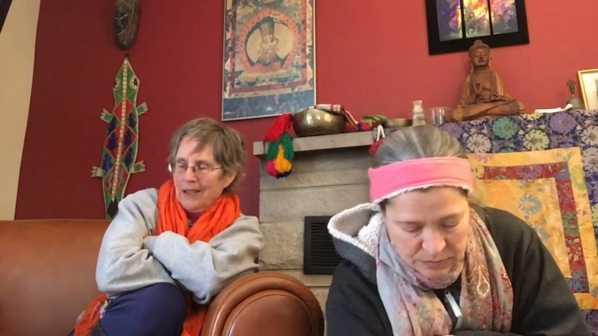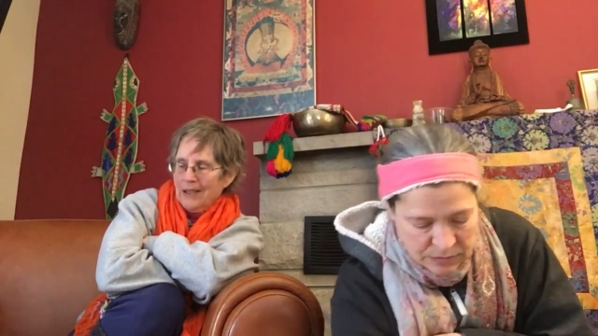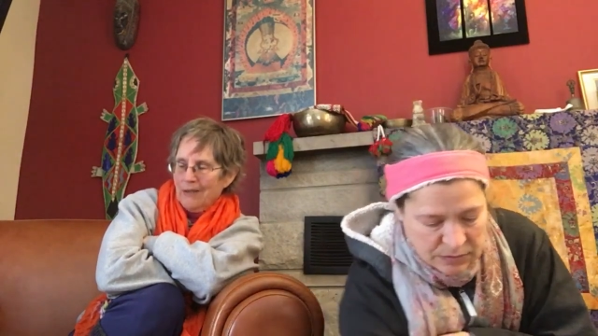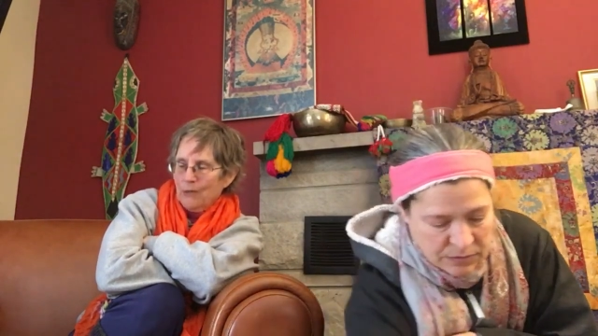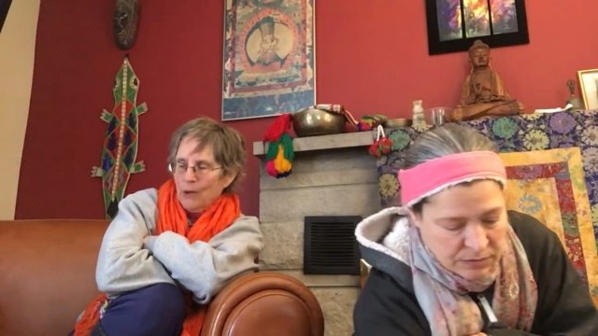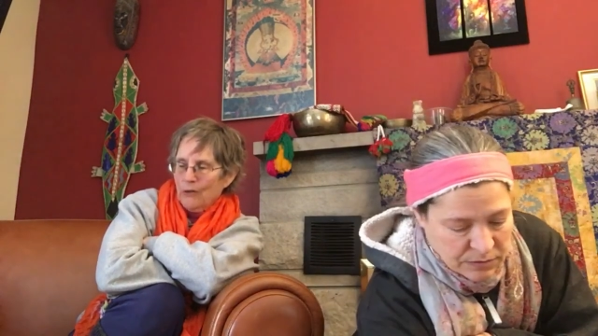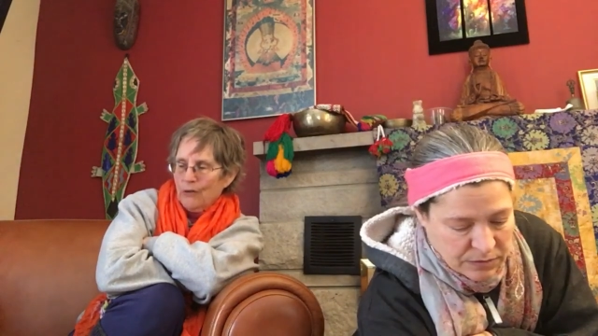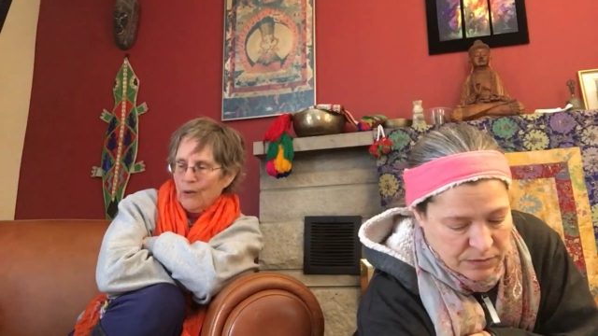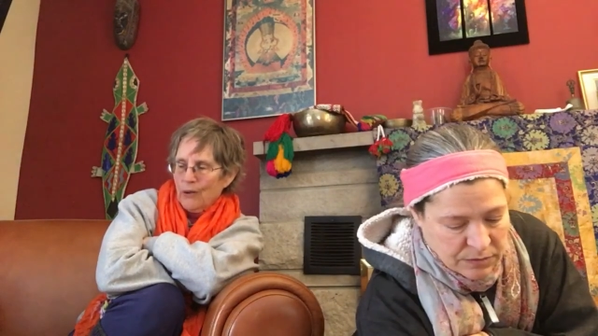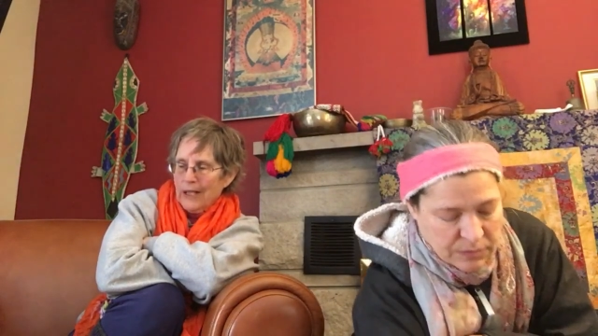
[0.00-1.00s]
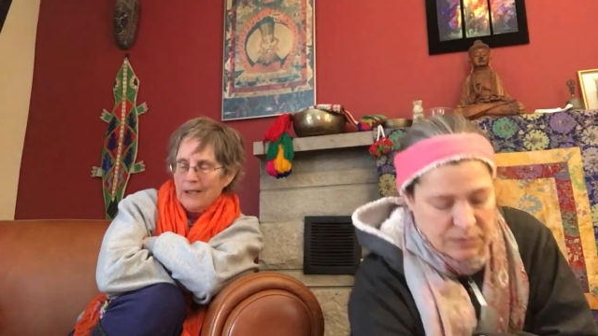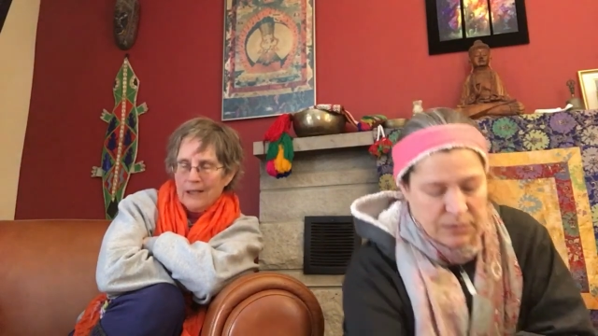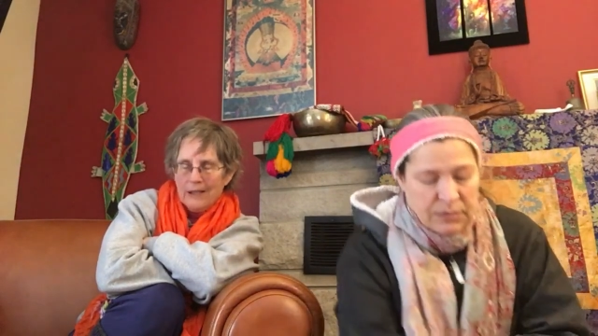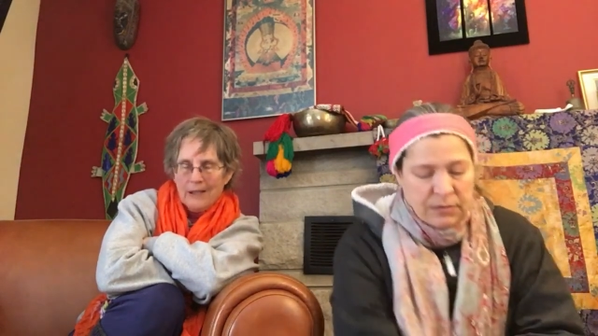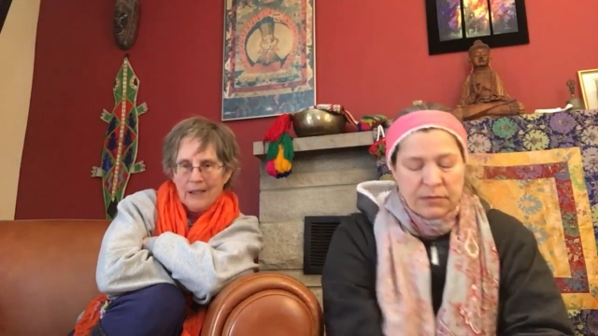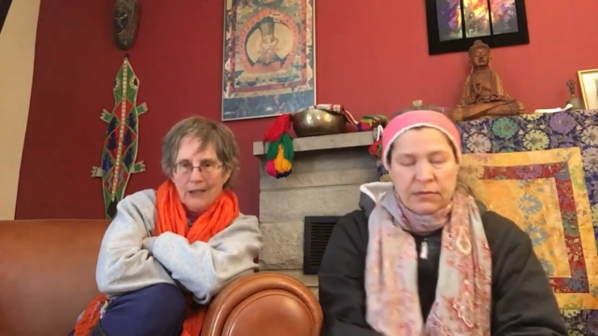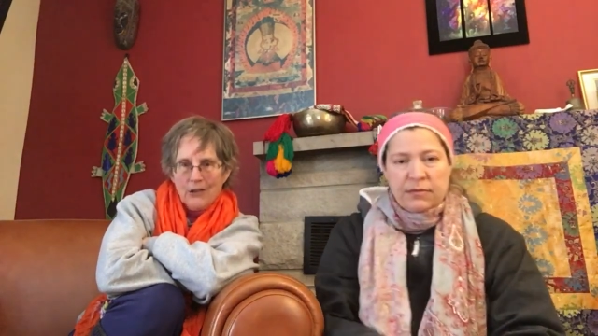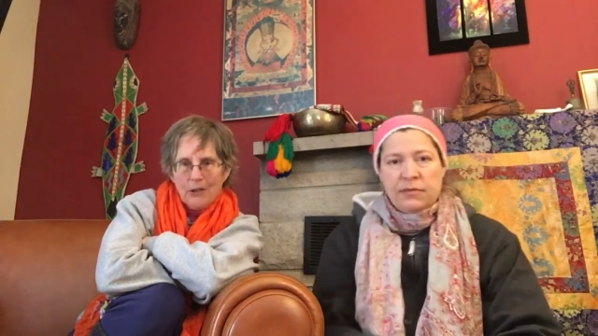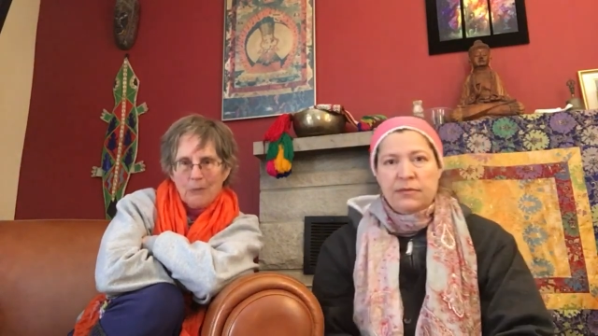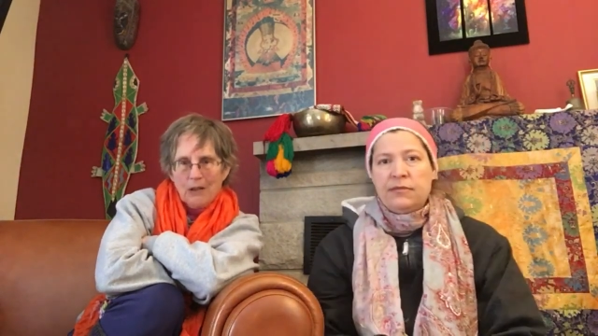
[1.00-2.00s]
Speaker 1: he worked for AT&T.
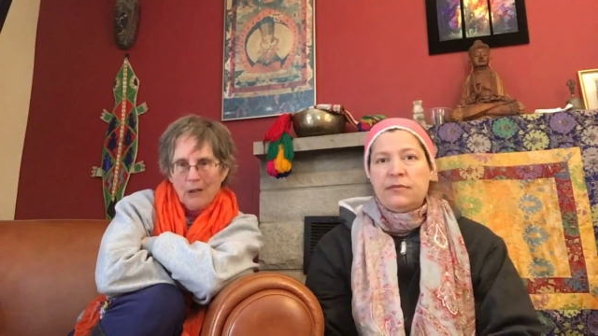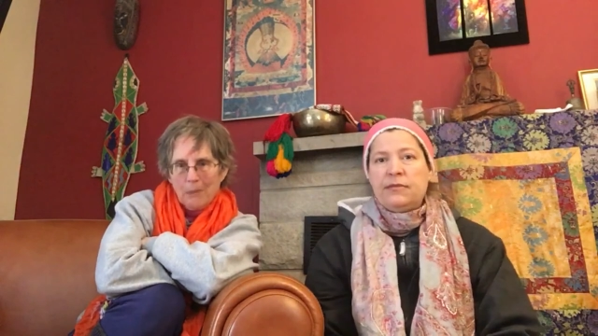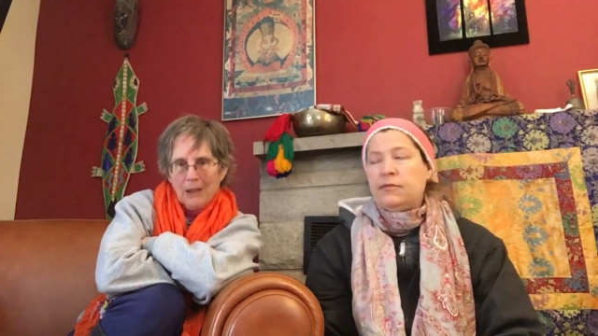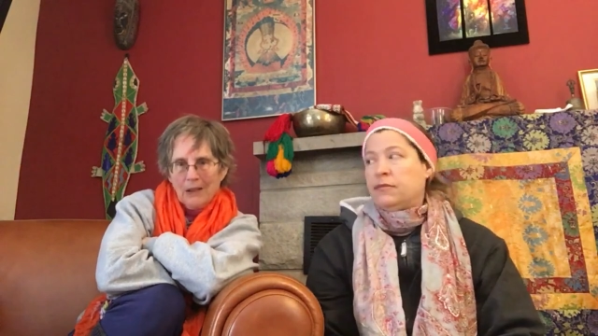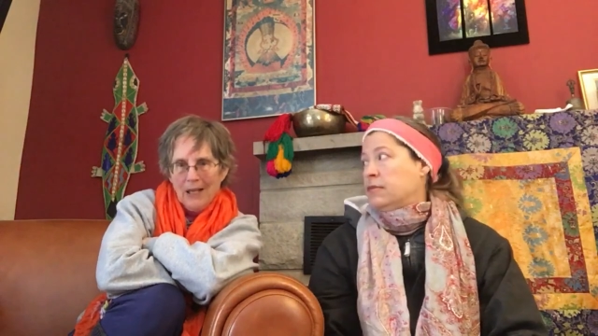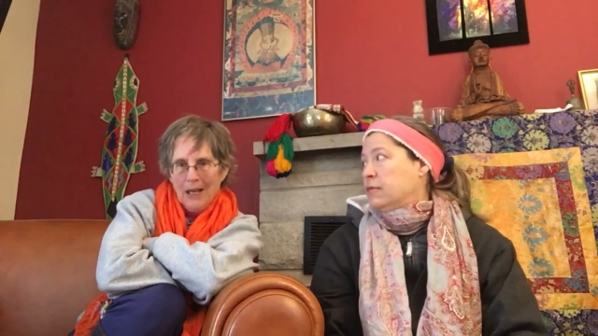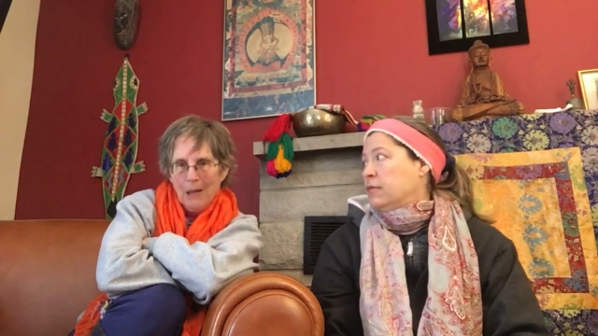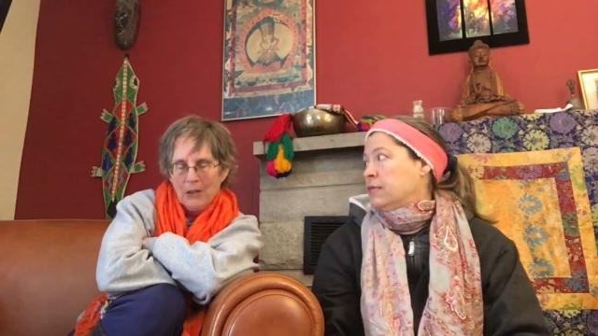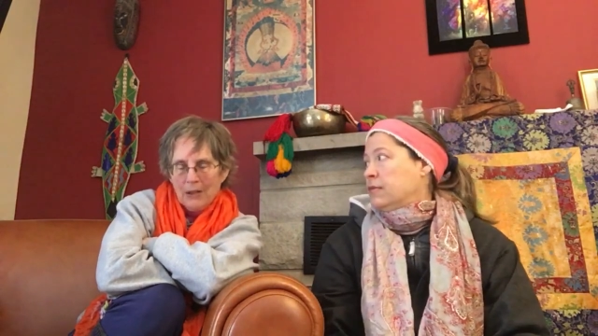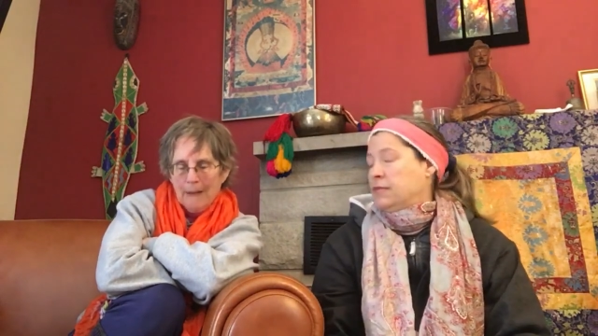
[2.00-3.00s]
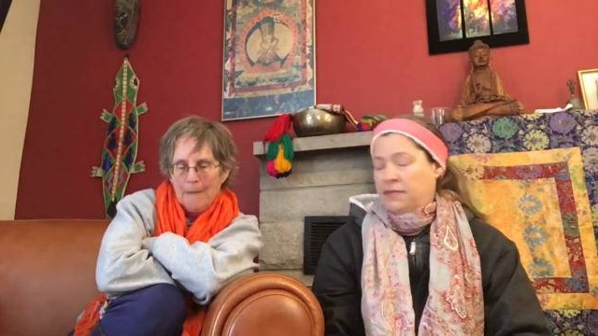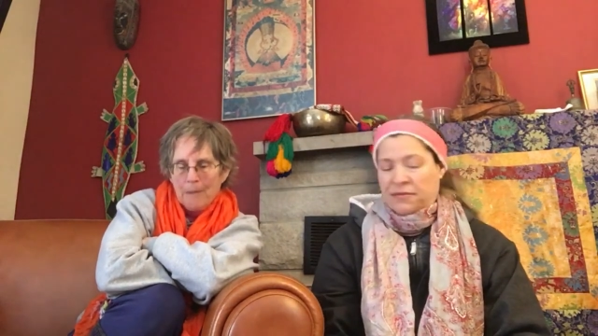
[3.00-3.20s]
It used to be called Bell Labs.